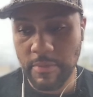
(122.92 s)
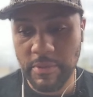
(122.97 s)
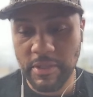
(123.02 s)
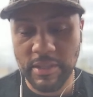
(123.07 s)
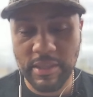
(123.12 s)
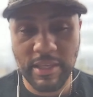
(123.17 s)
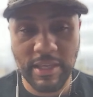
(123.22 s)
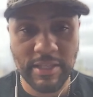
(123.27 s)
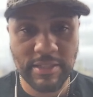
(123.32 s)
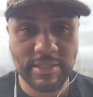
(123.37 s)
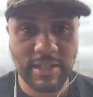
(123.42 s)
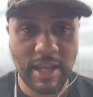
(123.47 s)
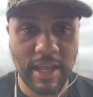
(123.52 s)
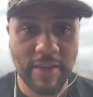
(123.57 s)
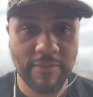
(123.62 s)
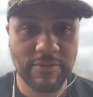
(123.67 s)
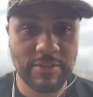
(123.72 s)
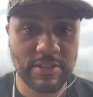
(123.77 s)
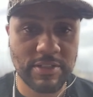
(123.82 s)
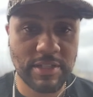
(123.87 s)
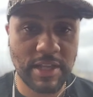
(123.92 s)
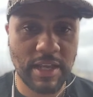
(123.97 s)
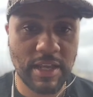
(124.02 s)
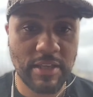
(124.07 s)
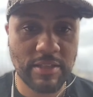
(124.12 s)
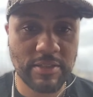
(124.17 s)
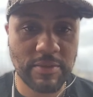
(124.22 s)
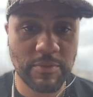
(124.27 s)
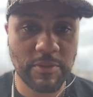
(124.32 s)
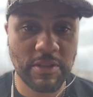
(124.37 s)
of the things that I have to
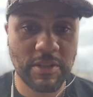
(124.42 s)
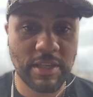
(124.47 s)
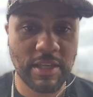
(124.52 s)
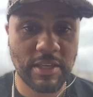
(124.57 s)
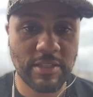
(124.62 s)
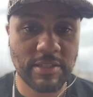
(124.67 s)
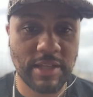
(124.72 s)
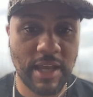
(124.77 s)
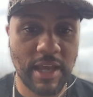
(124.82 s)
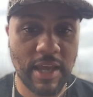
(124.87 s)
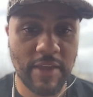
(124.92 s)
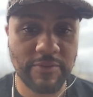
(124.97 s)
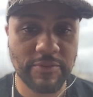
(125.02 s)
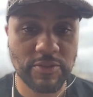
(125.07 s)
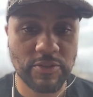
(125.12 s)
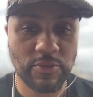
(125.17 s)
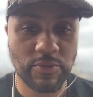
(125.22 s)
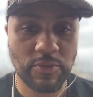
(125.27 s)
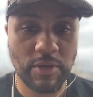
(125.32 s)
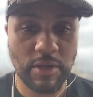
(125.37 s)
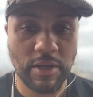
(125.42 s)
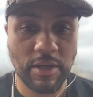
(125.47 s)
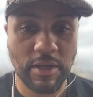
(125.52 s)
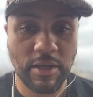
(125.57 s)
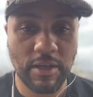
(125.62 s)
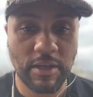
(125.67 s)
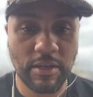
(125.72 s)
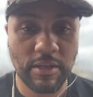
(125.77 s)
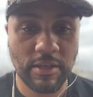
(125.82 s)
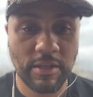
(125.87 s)
say, some of the things I have to
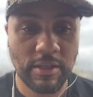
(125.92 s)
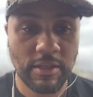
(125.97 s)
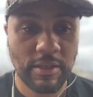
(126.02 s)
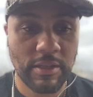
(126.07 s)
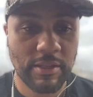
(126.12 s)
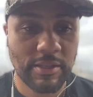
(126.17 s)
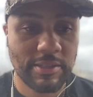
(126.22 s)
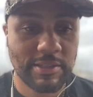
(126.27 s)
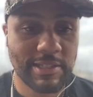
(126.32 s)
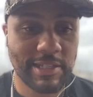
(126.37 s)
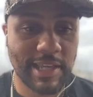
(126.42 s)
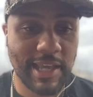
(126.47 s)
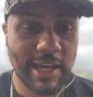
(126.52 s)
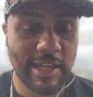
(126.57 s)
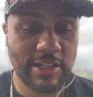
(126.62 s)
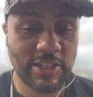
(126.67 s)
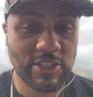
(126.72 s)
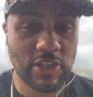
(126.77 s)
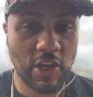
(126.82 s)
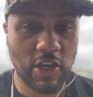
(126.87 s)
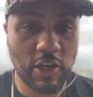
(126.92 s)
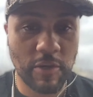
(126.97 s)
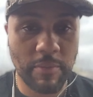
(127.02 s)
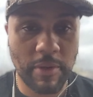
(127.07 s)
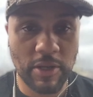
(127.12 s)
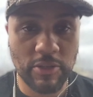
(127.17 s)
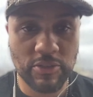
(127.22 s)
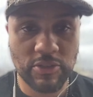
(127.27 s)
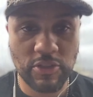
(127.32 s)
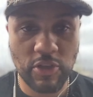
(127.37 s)
uh, to kind of talk
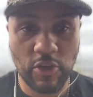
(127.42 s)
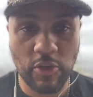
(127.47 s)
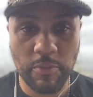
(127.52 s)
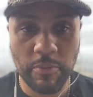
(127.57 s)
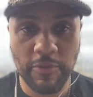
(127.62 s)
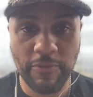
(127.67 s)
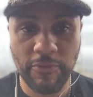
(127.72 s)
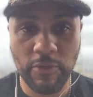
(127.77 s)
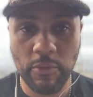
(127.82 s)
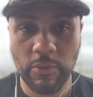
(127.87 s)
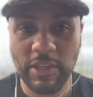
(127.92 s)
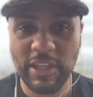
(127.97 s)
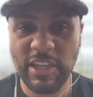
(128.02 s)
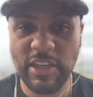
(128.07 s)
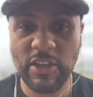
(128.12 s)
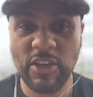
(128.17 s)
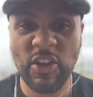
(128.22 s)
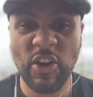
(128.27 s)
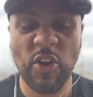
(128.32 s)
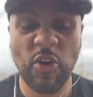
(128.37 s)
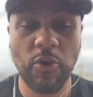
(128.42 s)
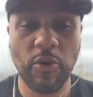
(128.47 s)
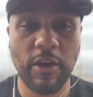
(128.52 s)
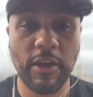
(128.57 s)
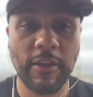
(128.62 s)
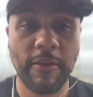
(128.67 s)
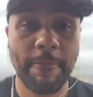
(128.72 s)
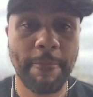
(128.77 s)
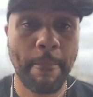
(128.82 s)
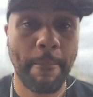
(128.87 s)
about. So before we get
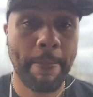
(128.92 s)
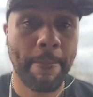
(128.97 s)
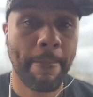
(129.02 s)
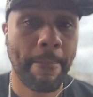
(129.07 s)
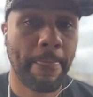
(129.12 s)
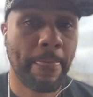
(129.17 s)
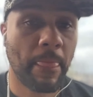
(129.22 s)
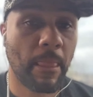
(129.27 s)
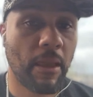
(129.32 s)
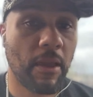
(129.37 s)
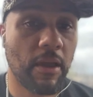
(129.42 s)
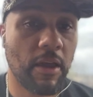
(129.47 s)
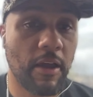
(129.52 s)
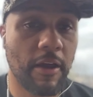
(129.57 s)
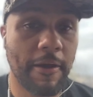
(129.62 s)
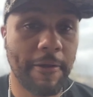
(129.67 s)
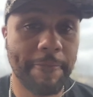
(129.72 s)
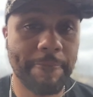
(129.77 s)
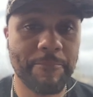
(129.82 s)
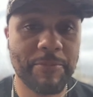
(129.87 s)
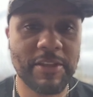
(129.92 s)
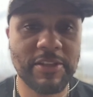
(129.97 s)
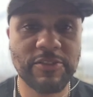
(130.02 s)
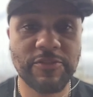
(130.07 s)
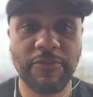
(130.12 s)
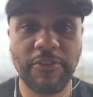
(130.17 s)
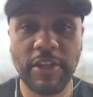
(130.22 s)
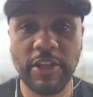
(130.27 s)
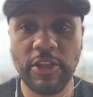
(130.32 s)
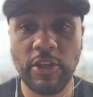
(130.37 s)
going. Um, this
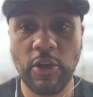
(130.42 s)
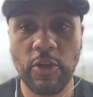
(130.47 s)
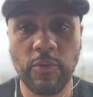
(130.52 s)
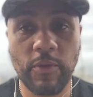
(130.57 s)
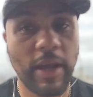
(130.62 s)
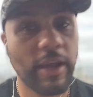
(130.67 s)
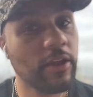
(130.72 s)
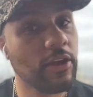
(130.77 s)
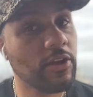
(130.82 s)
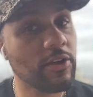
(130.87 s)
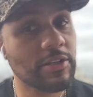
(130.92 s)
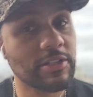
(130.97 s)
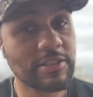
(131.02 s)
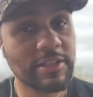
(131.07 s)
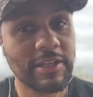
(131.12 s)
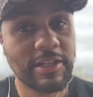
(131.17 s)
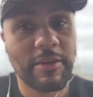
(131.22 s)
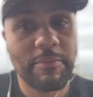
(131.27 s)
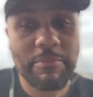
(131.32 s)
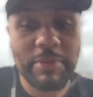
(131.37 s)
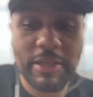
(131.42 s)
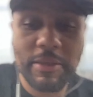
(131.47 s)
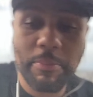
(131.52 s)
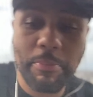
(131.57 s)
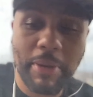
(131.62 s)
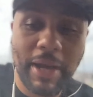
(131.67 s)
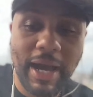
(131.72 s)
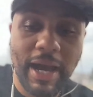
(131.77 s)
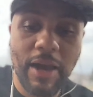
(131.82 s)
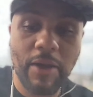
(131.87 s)
video right here is going to be
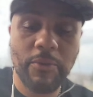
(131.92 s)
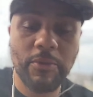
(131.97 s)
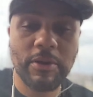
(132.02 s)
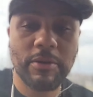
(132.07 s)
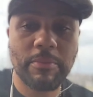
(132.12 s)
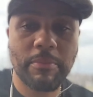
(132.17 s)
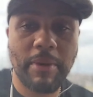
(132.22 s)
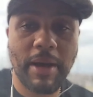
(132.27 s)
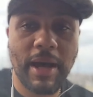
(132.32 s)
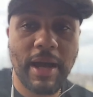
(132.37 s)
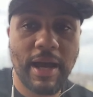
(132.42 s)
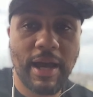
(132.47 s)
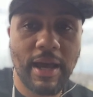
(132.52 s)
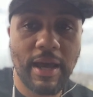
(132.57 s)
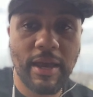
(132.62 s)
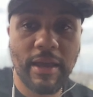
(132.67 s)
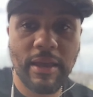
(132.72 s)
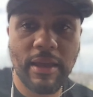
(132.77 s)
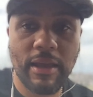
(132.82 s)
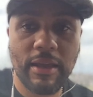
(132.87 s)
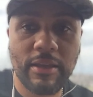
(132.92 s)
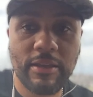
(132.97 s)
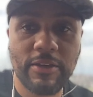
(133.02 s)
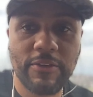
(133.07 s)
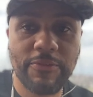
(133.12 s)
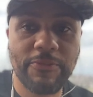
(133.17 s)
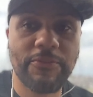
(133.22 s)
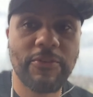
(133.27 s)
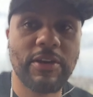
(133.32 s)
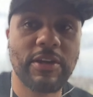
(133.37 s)
powered by our
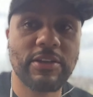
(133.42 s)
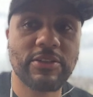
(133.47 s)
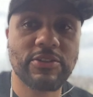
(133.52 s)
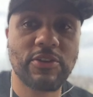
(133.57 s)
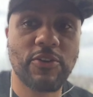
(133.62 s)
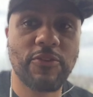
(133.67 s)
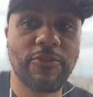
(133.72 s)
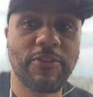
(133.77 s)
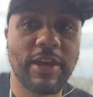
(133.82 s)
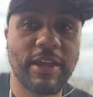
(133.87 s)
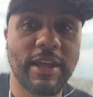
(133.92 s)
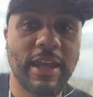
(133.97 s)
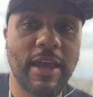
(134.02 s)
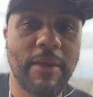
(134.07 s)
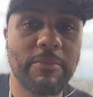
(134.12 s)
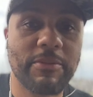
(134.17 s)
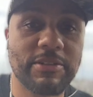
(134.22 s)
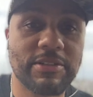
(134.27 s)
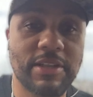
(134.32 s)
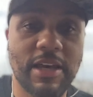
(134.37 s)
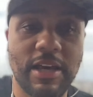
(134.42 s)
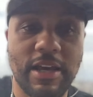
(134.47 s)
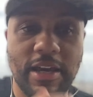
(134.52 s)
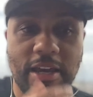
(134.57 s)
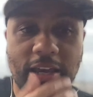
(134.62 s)
good friends over at Amazon.